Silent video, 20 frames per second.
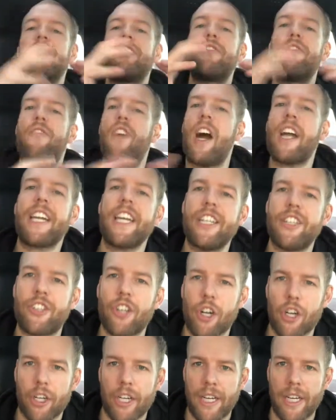is fucking
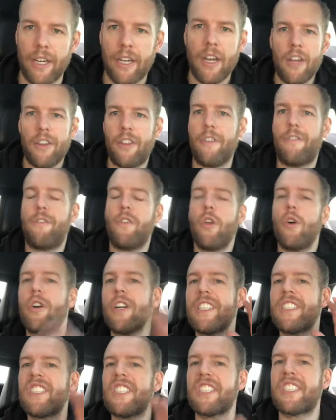dirty. The floor
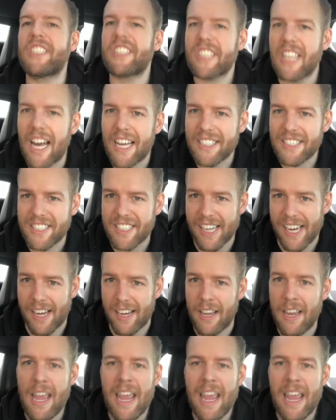is disgusting.